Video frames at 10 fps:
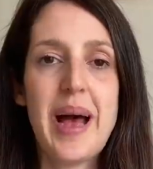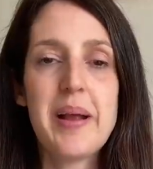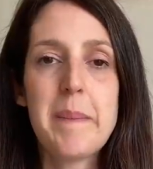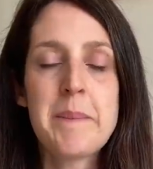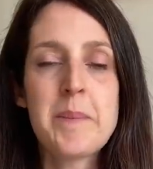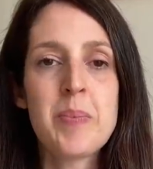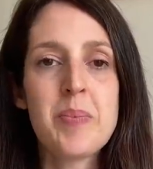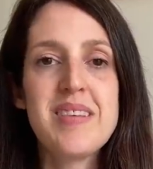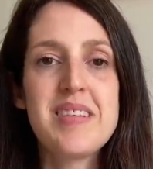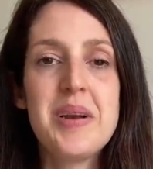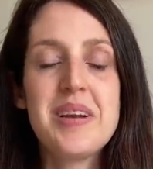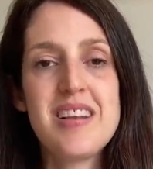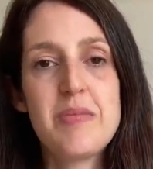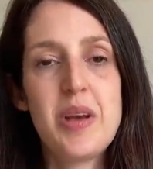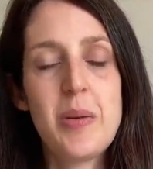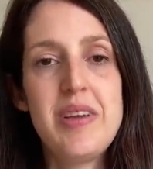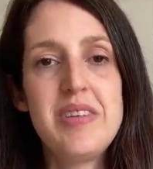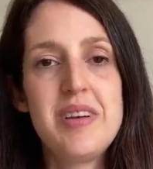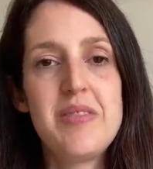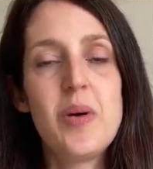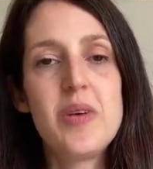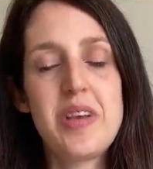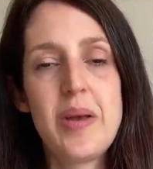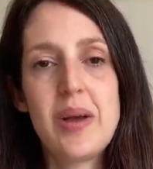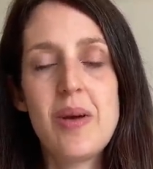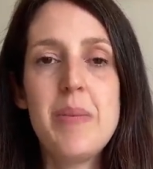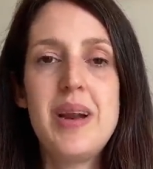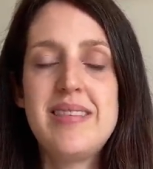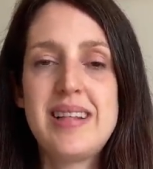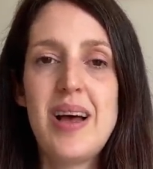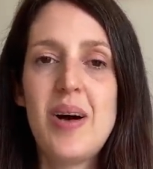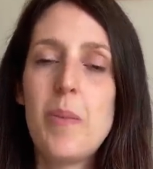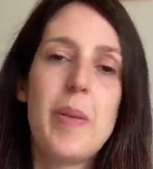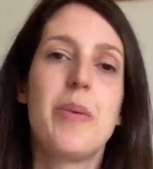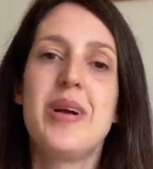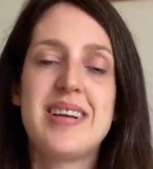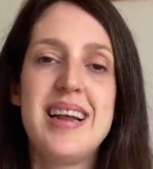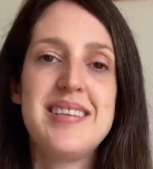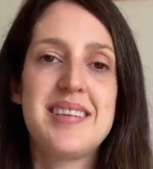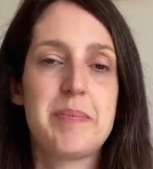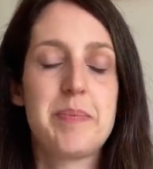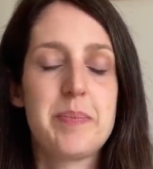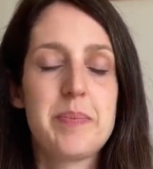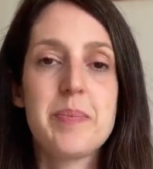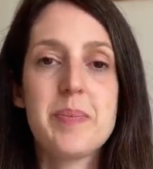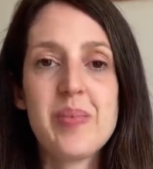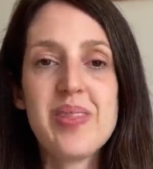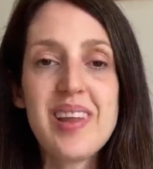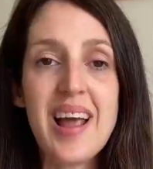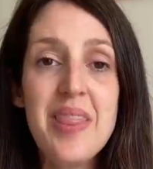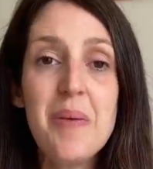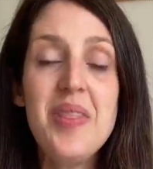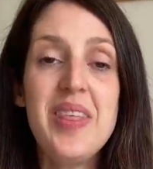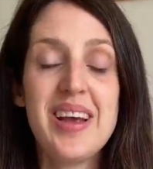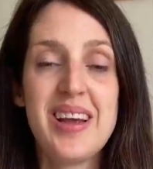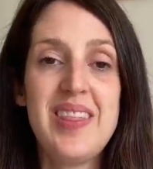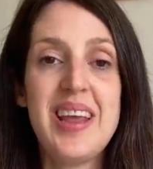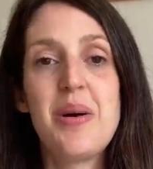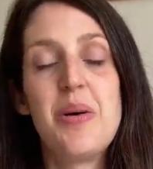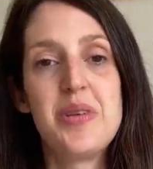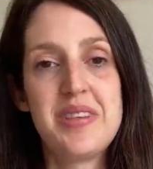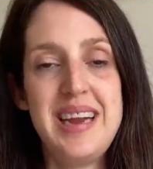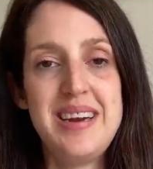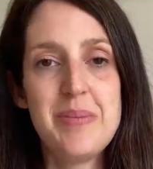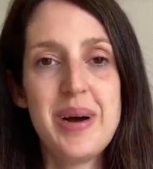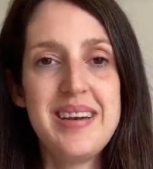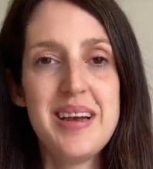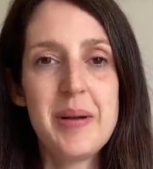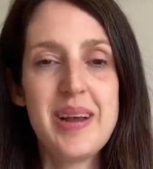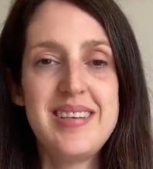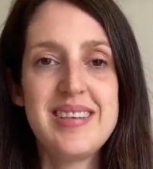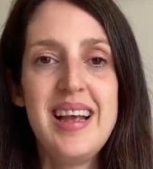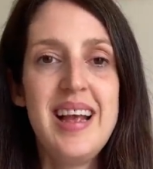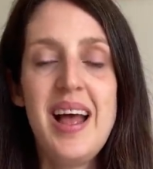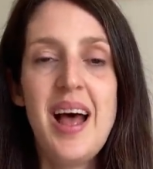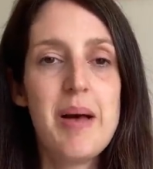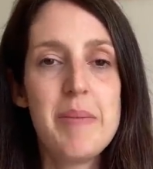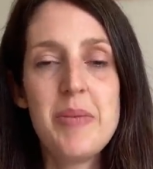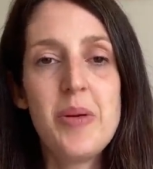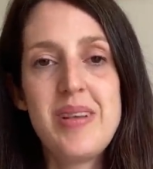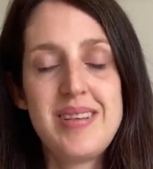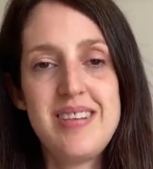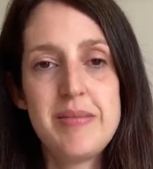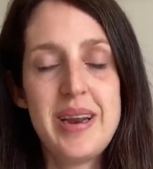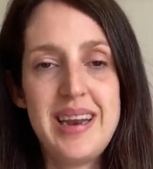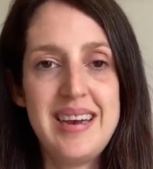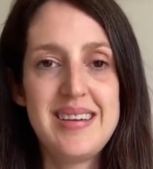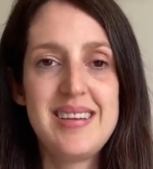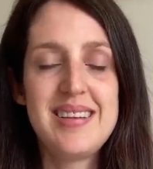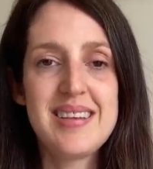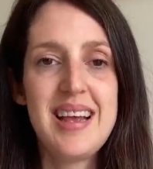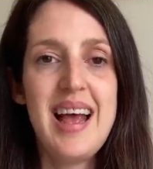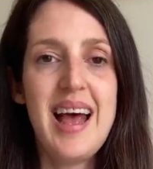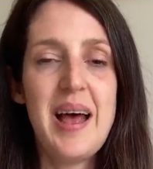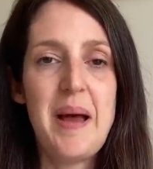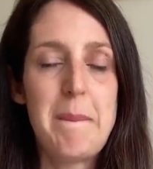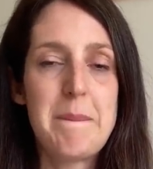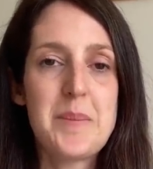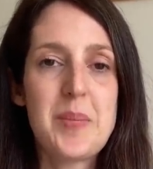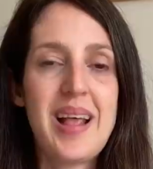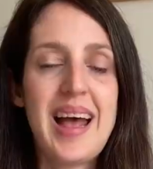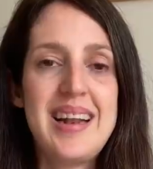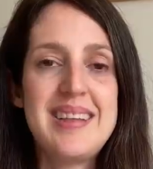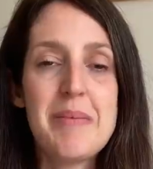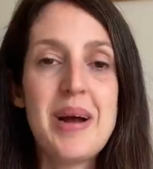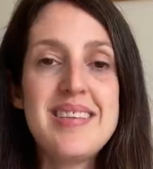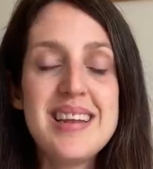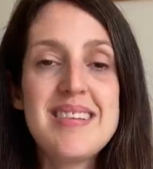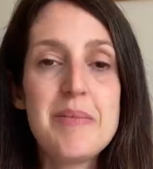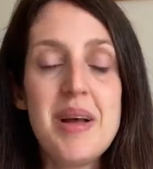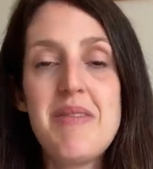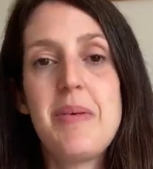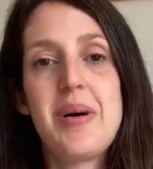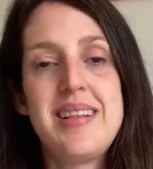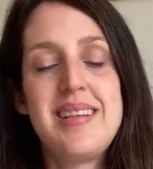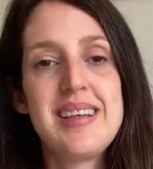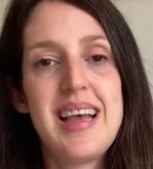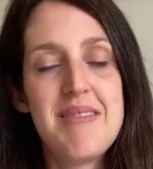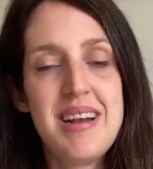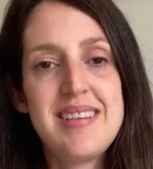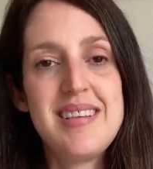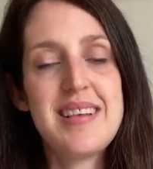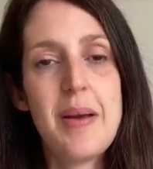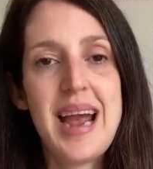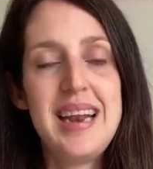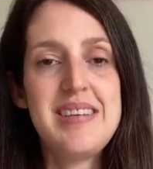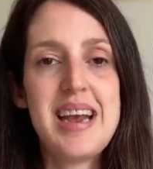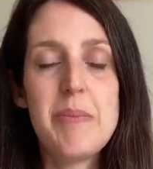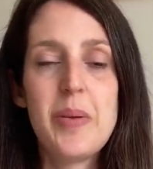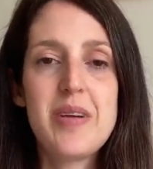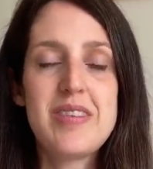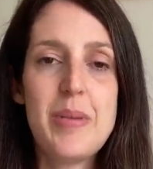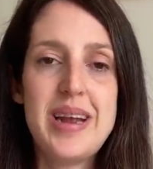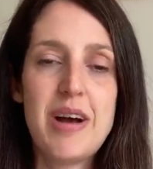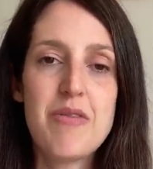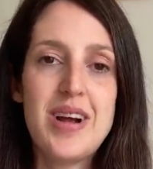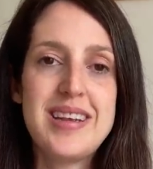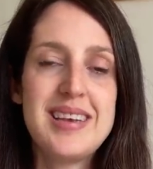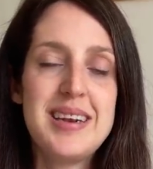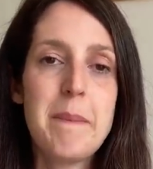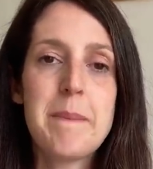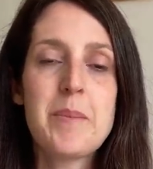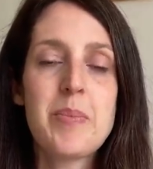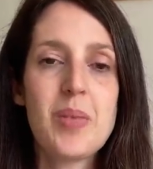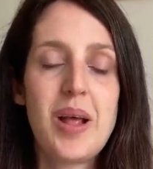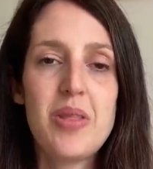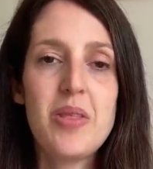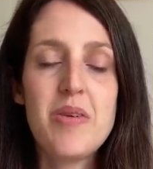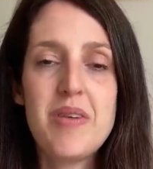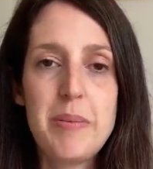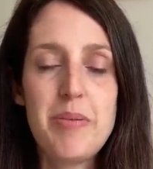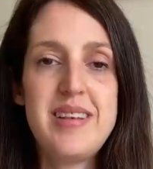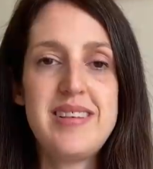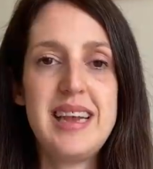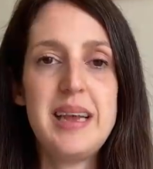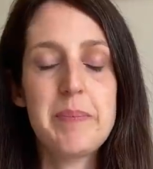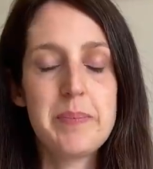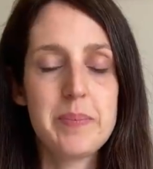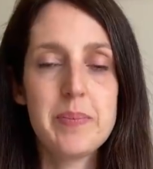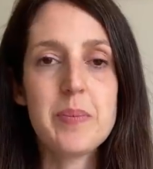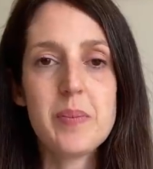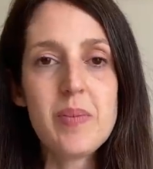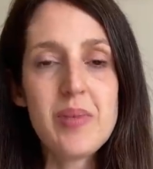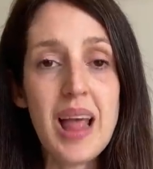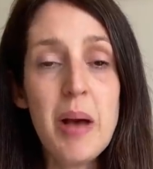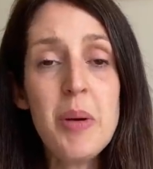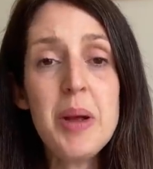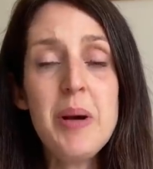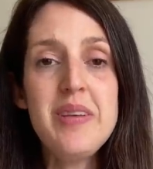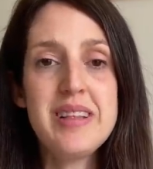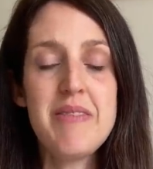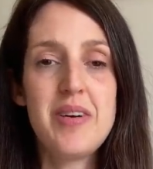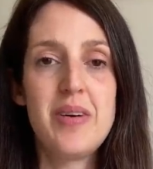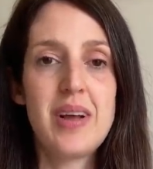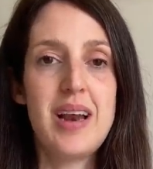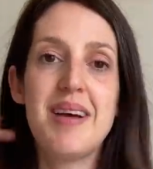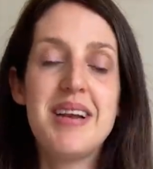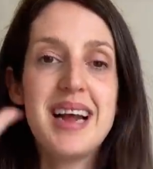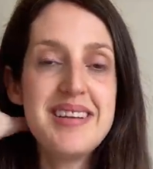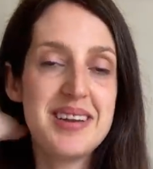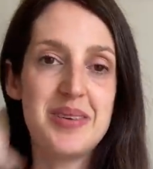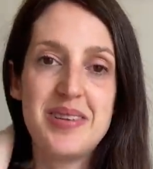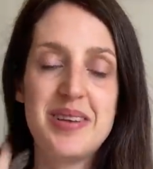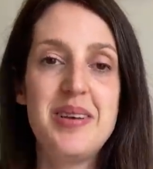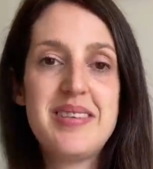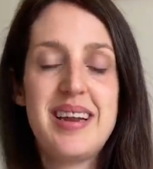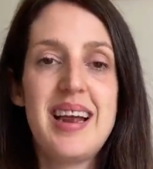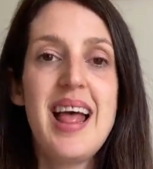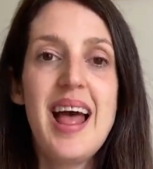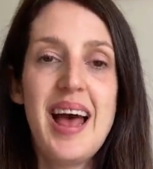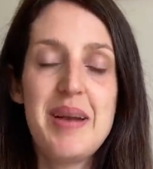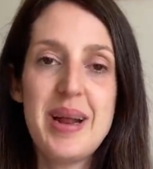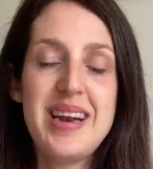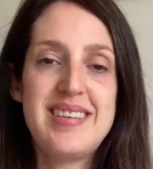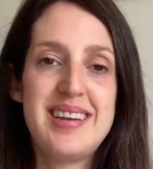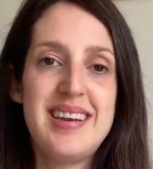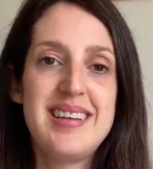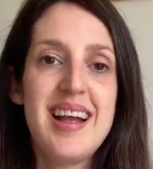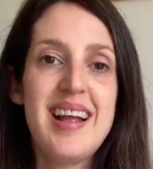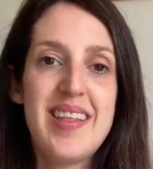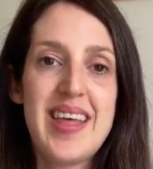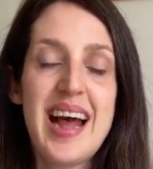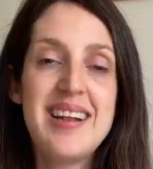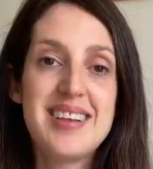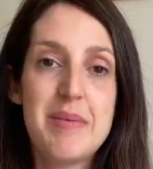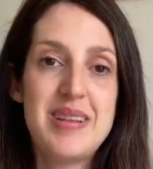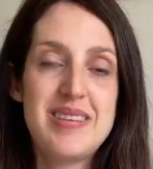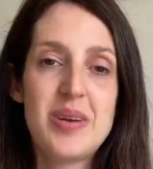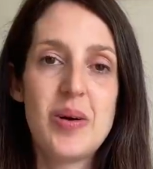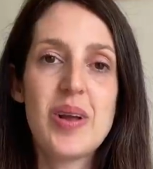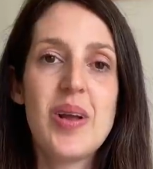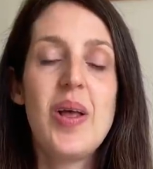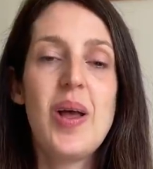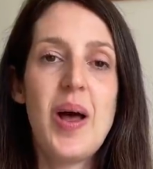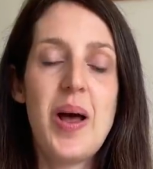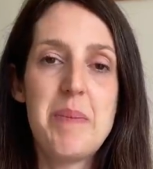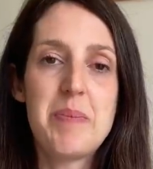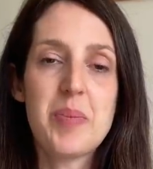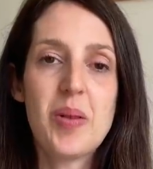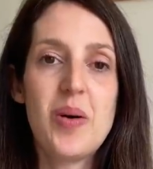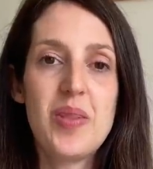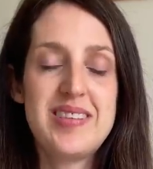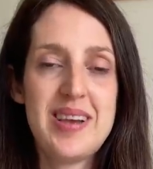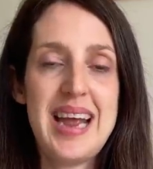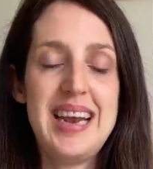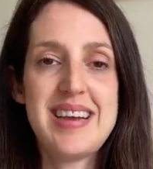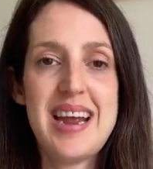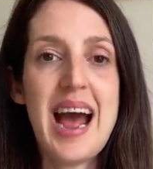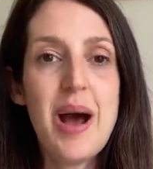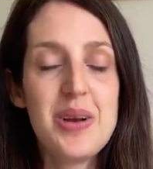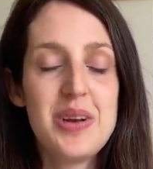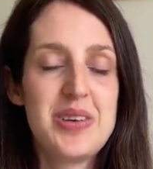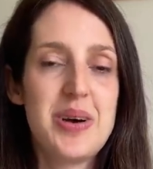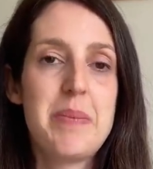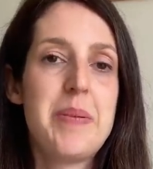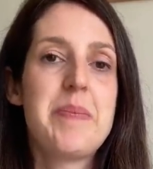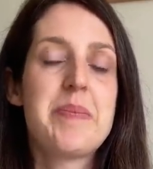back, someone had asked me the question of what sewing equipment is there on my wish list and the one thing I could think of was a needle minder because um, I'm always losing my needles. Um, and um, I'd seen some lovely ones in a recent Sew Hayley Jane box that are made out of resin and I thought were really pretty. And when I posted that vlog, a lovely lady called Susan had mentioned that they had some in stock um, on the Sew Hayley Jane outlet shop.